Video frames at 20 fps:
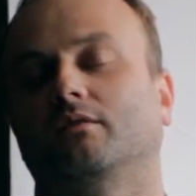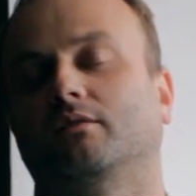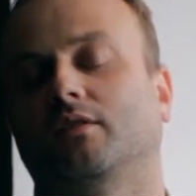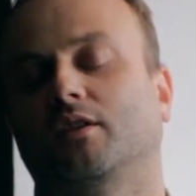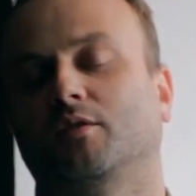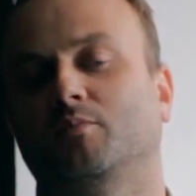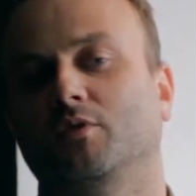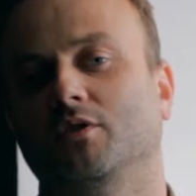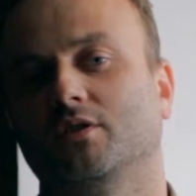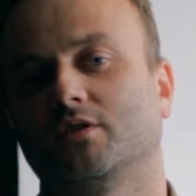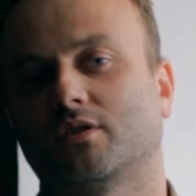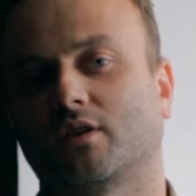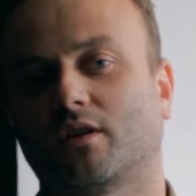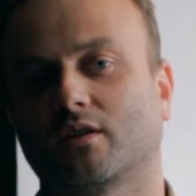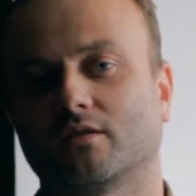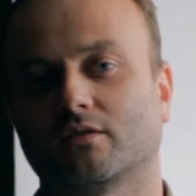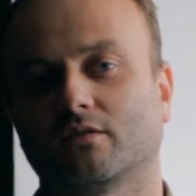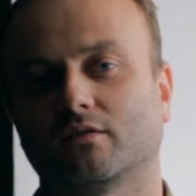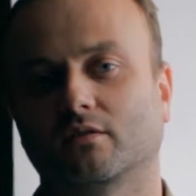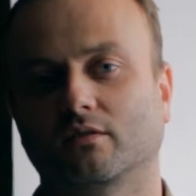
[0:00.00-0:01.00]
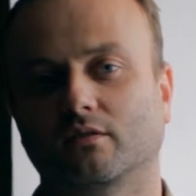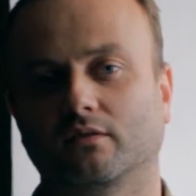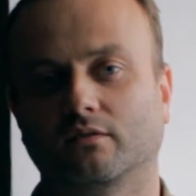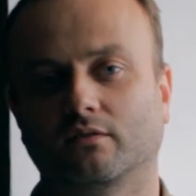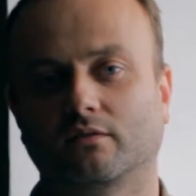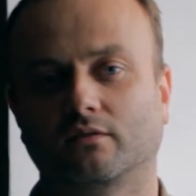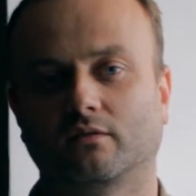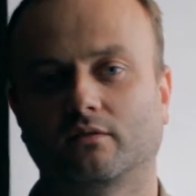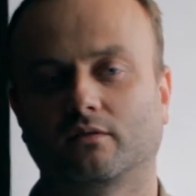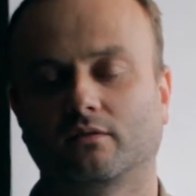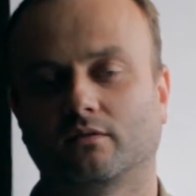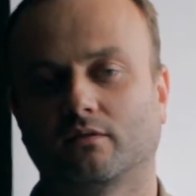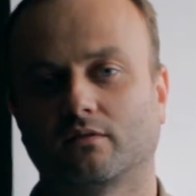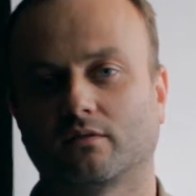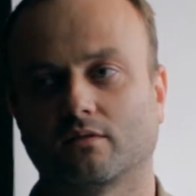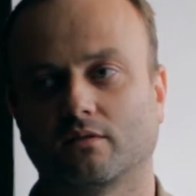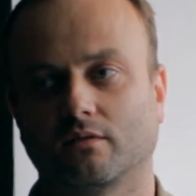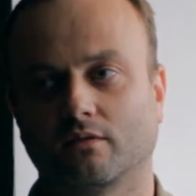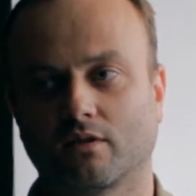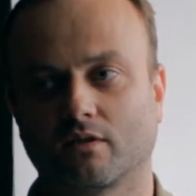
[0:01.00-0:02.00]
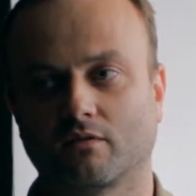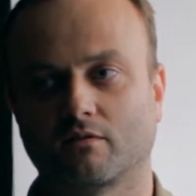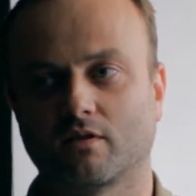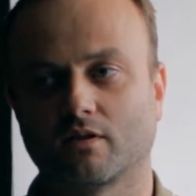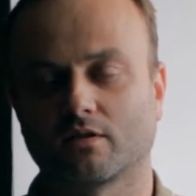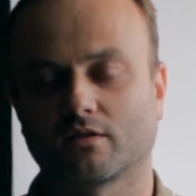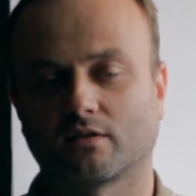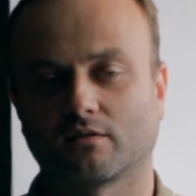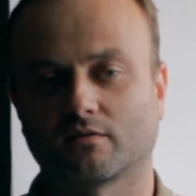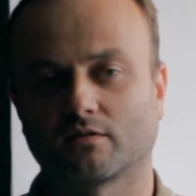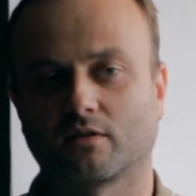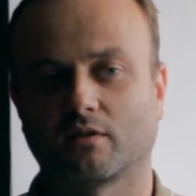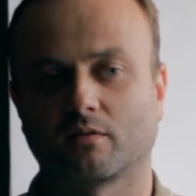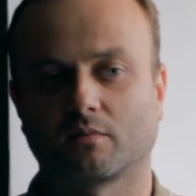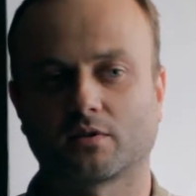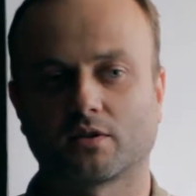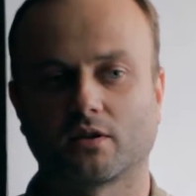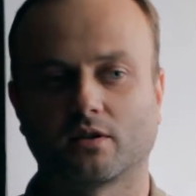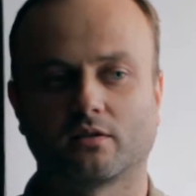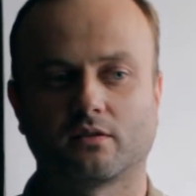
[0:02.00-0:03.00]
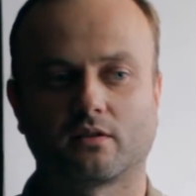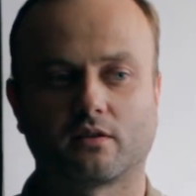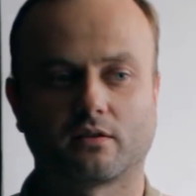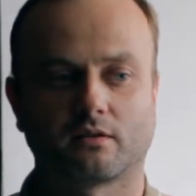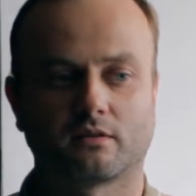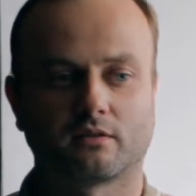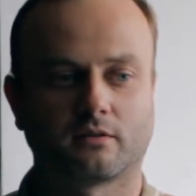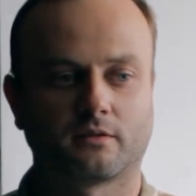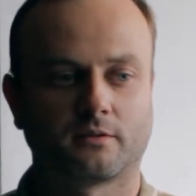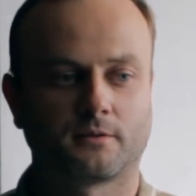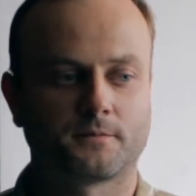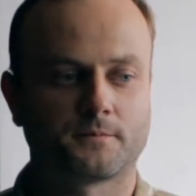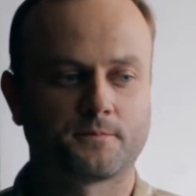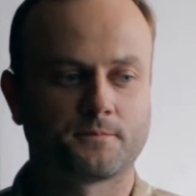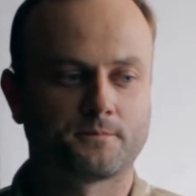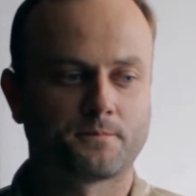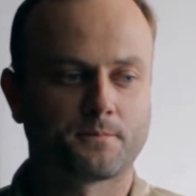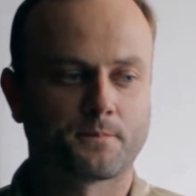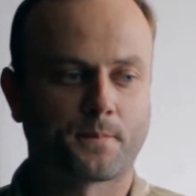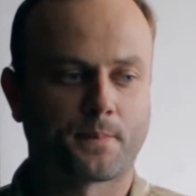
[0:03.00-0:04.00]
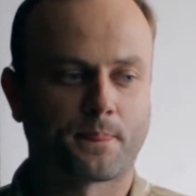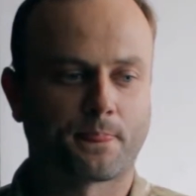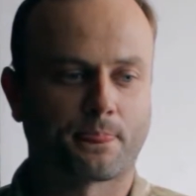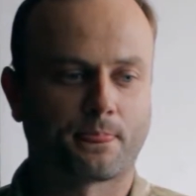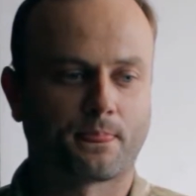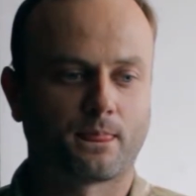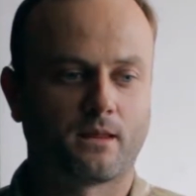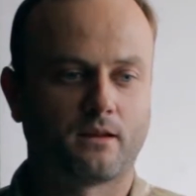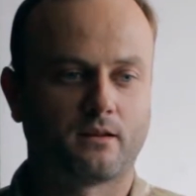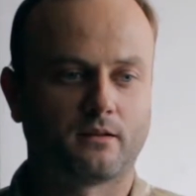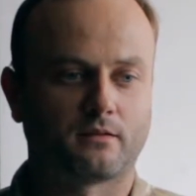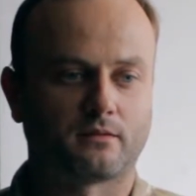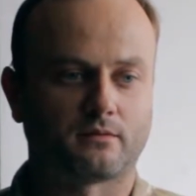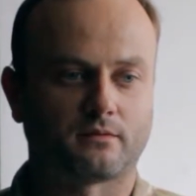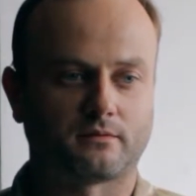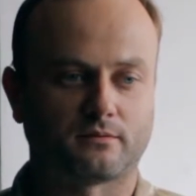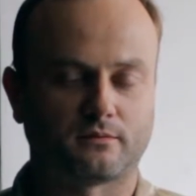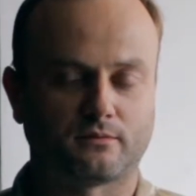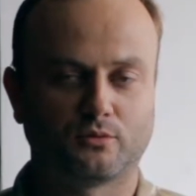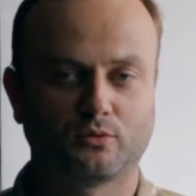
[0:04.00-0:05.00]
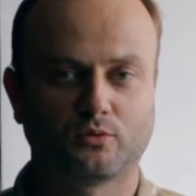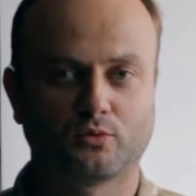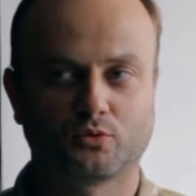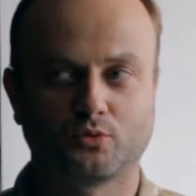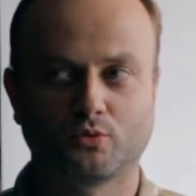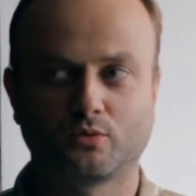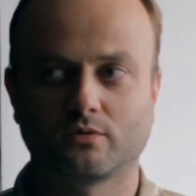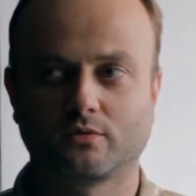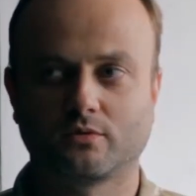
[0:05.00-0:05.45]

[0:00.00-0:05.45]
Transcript: on top of the town hall in the center of Ilovaisk. But